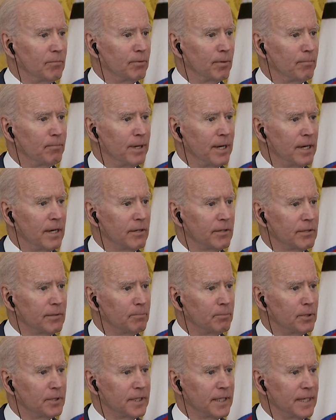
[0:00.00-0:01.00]
prepared to
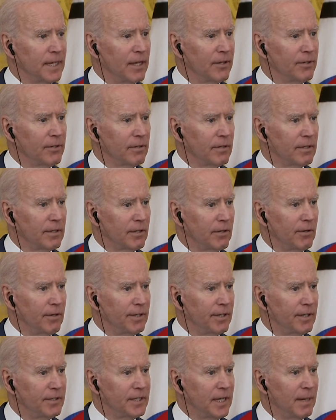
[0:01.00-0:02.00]
put together and I'm going
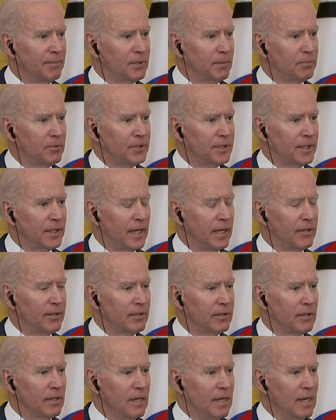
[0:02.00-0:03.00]
to attempt to put
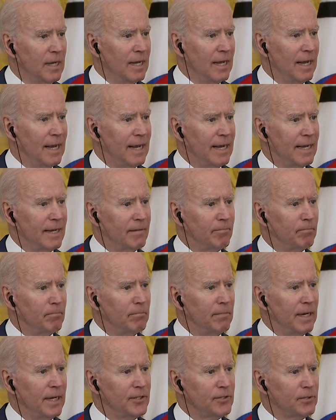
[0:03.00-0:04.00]
together a
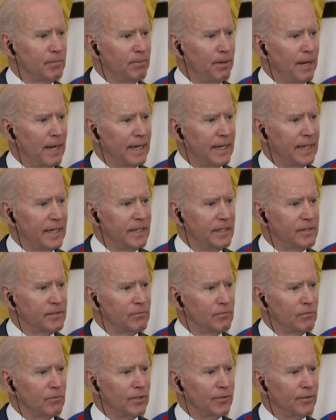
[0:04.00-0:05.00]
major package
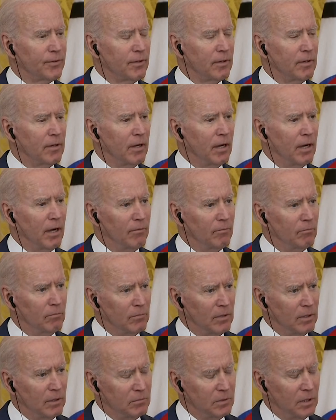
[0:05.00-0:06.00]
with
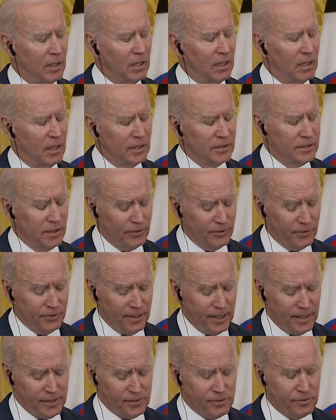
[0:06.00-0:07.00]
other
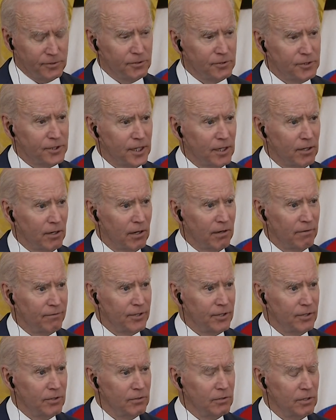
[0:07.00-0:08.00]
nations who share our
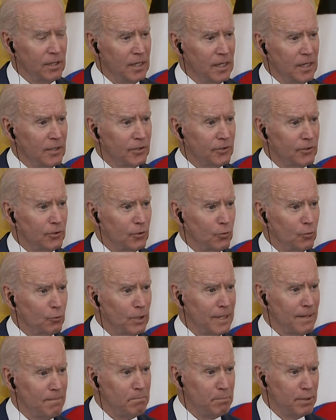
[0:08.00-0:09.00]
view to
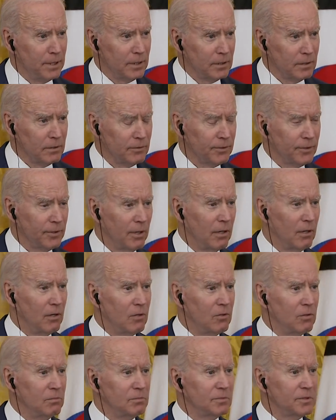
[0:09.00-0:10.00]
rebuild the
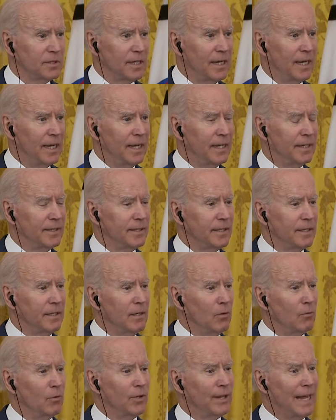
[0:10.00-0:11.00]
homes and
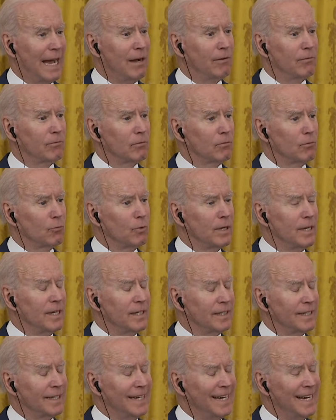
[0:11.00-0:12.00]
without
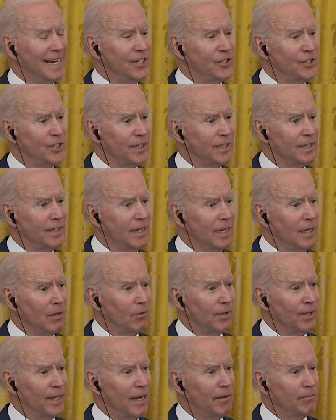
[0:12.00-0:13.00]
re-engaging,
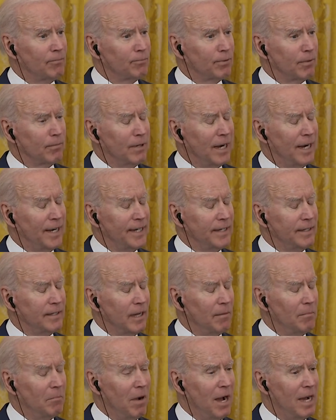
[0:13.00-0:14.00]
without providing
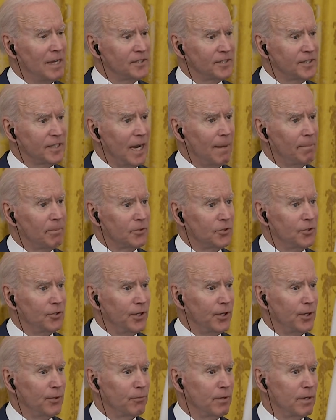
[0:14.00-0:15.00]
Hamas the
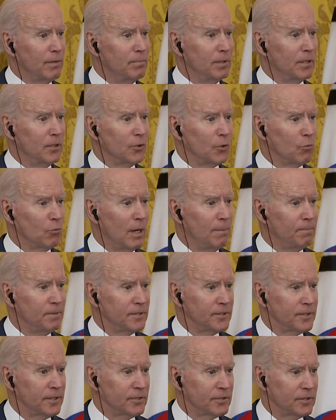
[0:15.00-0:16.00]
opportunity to rebuild their weapon
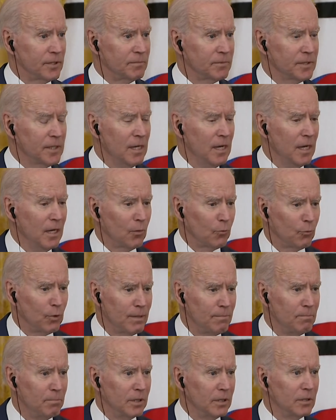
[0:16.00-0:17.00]
systems,
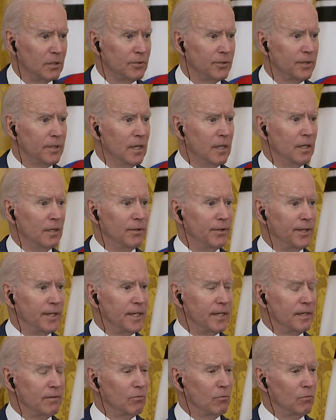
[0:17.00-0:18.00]
rebuild
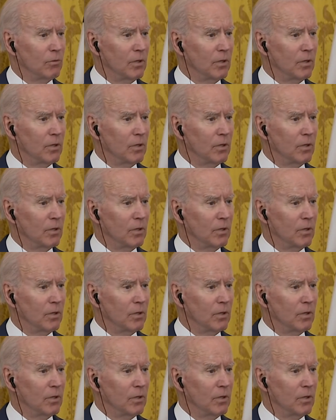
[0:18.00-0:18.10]
the